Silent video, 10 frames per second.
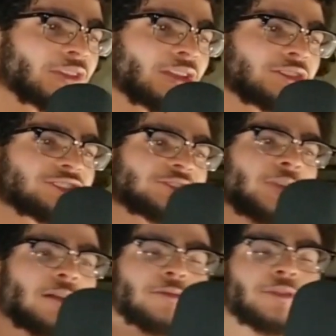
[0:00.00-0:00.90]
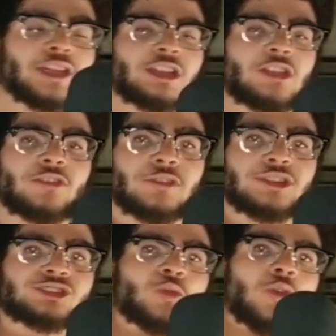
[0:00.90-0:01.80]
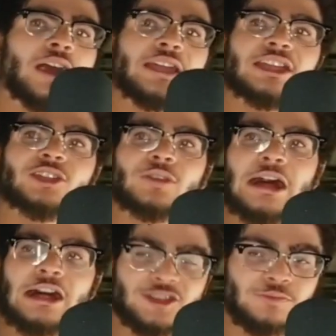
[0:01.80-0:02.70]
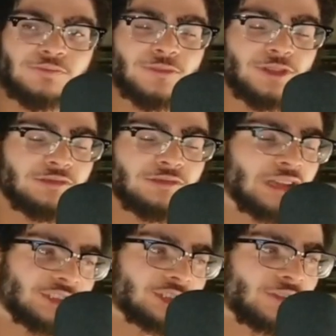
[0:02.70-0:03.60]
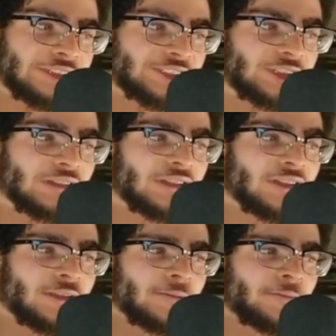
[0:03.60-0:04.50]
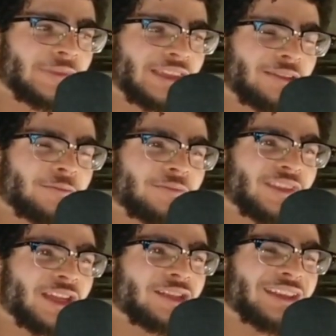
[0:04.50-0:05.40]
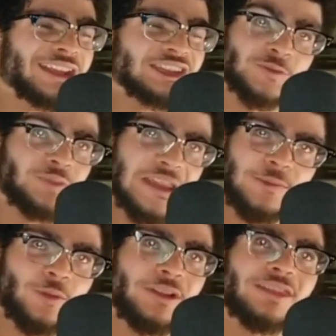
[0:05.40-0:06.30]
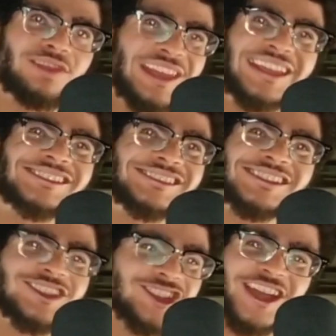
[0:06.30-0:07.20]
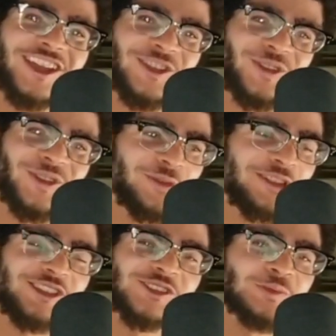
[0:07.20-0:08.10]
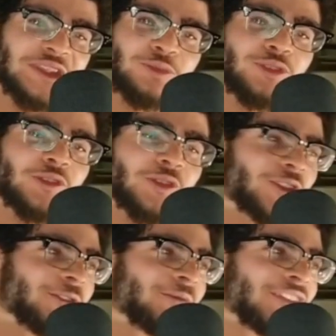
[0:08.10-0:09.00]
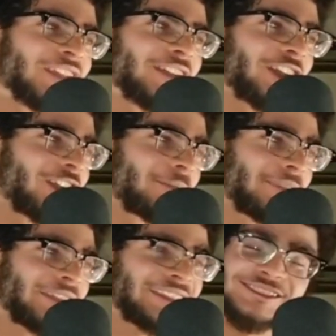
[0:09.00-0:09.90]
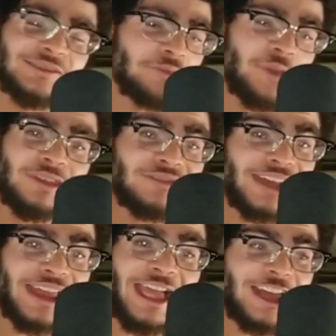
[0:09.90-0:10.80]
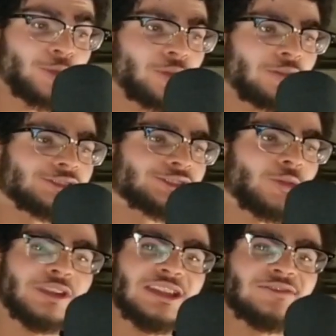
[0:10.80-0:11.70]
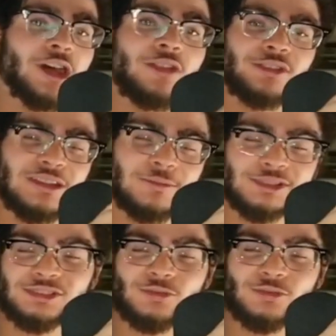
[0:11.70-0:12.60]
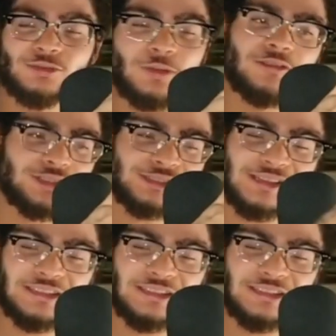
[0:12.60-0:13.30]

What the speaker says: She's probably another reason why Inuyasha doesn't trust not just people but things in general. Whether it's people, I guess maybe even animals or even other demons as well, just like